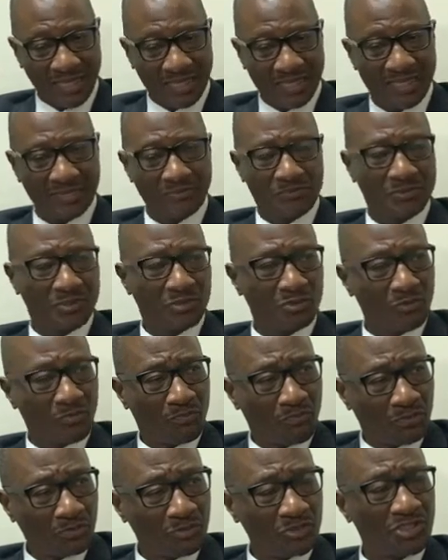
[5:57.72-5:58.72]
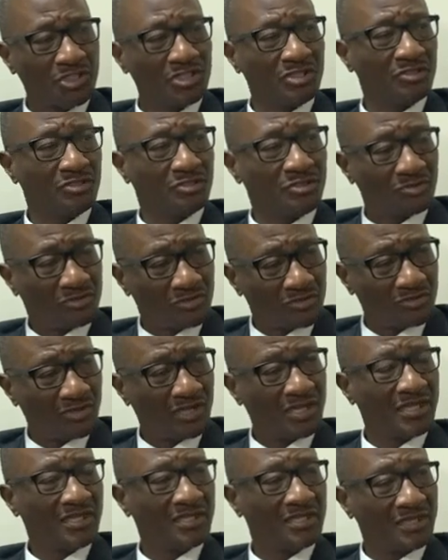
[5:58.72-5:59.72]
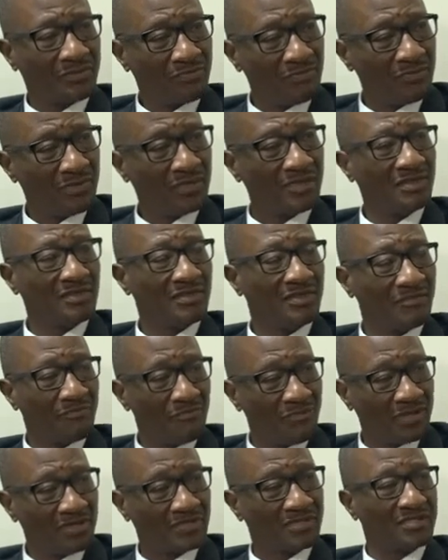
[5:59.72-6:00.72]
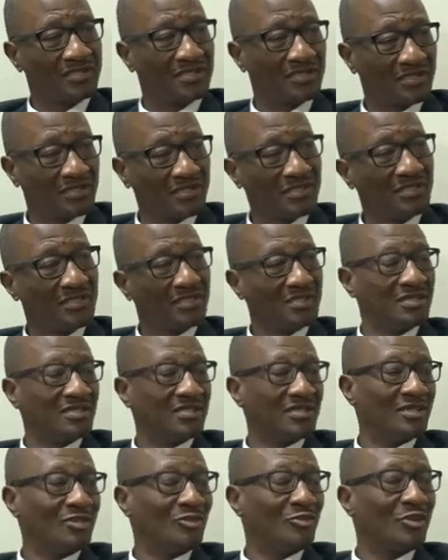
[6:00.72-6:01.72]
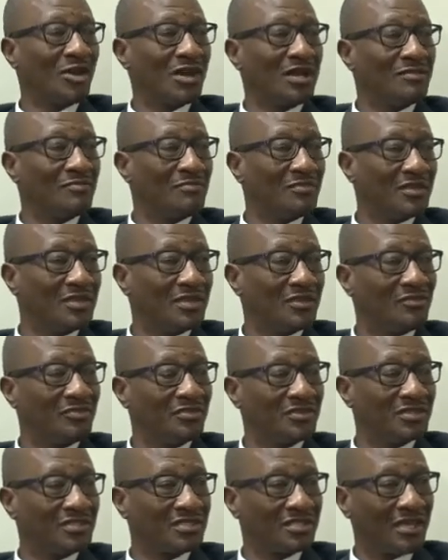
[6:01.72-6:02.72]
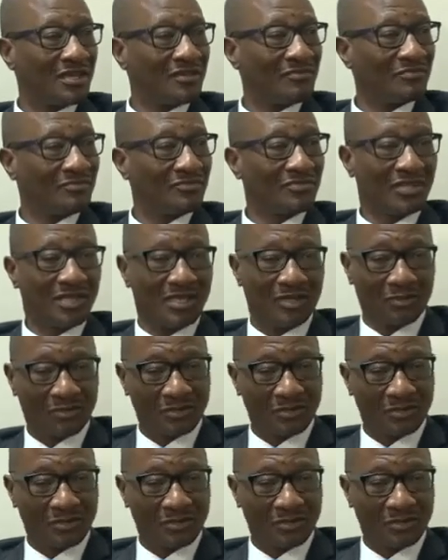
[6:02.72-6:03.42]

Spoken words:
keeps you pushing to try and be the best you can be every time. And